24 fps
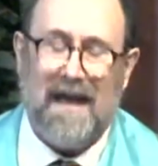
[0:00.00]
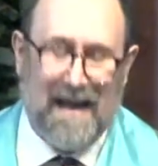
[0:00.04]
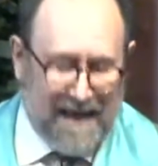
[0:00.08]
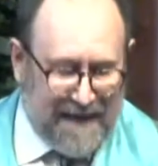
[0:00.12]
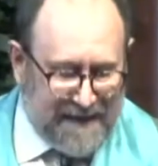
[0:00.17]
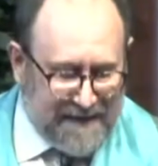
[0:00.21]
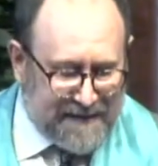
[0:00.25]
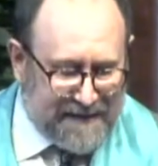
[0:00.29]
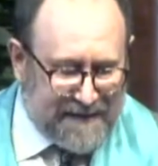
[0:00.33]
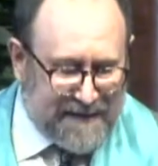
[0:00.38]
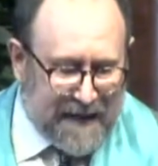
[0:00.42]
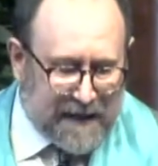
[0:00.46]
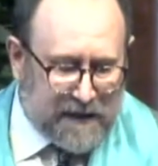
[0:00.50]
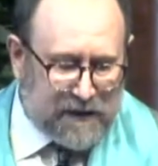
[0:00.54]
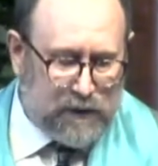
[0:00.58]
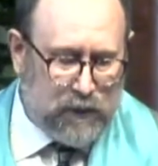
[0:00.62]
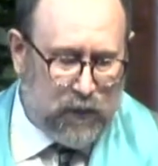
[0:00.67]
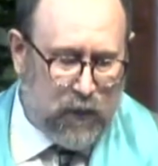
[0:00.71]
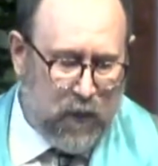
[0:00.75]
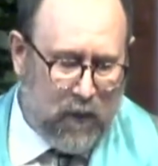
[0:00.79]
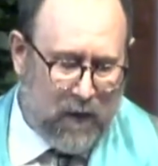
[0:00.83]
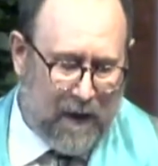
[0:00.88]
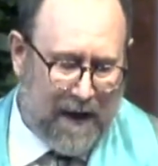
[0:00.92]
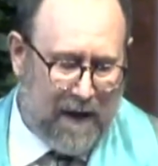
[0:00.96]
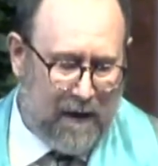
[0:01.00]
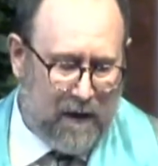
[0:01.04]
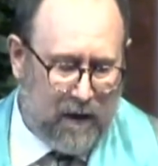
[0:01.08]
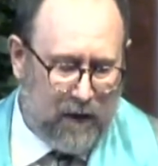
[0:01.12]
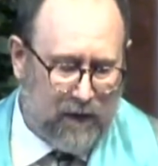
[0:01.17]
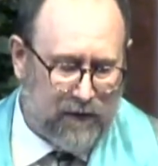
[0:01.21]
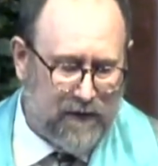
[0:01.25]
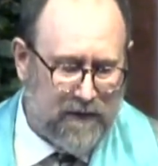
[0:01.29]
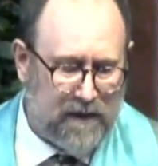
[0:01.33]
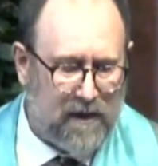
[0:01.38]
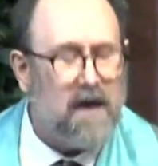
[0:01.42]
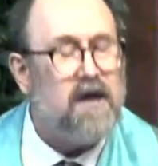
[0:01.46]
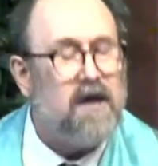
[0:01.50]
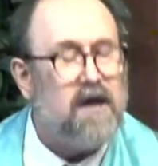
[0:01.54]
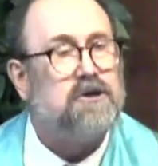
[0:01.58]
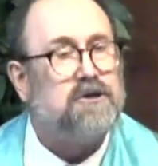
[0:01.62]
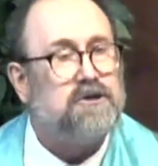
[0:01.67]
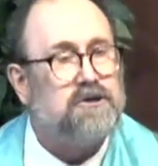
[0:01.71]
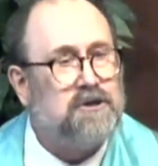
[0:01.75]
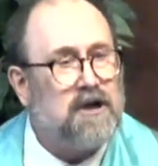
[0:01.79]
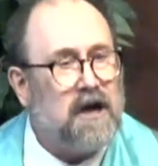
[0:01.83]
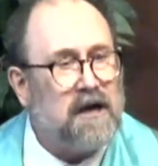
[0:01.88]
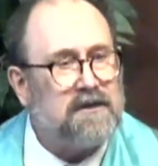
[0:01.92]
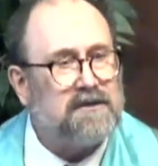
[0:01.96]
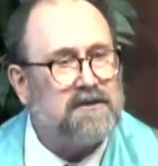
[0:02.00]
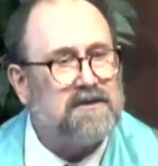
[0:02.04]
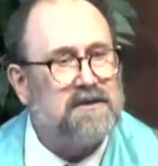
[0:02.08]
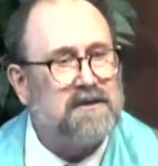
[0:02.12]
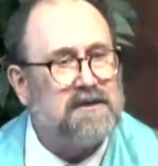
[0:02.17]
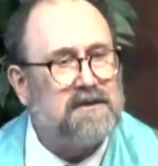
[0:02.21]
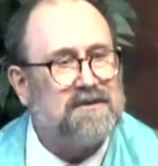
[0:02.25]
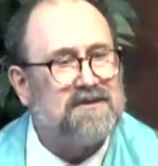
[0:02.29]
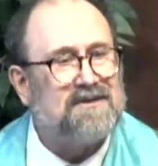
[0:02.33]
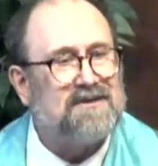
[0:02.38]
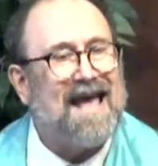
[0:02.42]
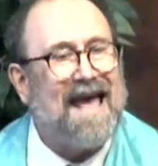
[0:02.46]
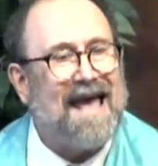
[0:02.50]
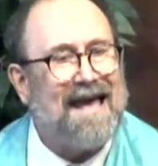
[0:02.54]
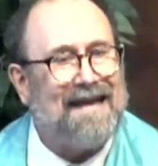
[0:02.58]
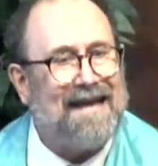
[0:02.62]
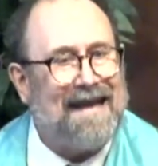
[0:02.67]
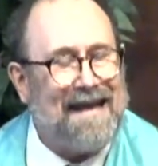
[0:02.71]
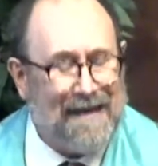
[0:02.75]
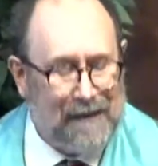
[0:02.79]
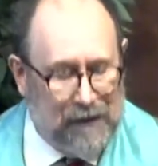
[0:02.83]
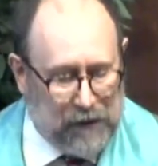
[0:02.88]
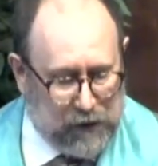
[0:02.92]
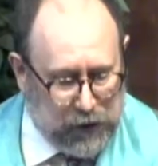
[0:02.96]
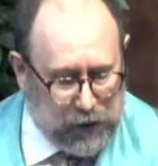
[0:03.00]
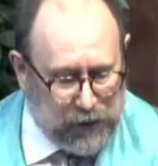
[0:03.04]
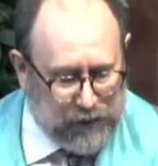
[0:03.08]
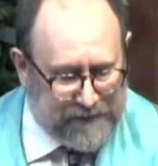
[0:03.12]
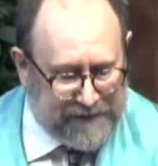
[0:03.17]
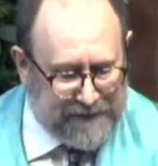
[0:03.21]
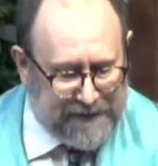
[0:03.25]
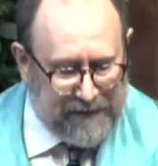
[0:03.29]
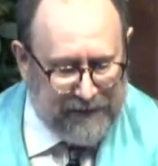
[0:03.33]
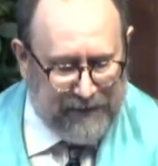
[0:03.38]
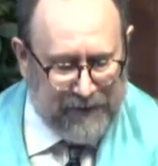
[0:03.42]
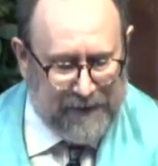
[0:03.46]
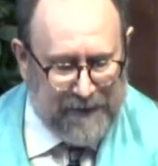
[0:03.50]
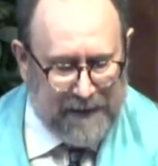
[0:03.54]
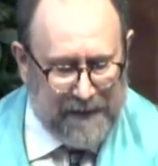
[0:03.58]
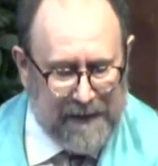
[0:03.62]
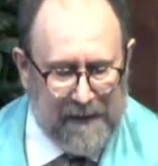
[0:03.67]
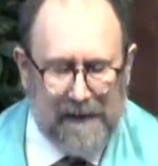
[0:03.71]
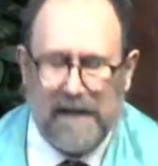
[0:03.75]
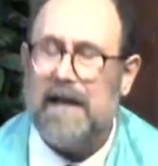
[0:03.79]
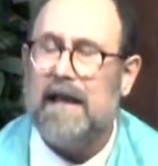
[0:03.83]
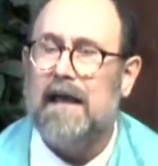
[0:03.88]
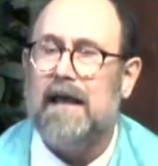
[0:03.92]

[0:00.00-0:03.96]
sexual health, justice and inclusivity,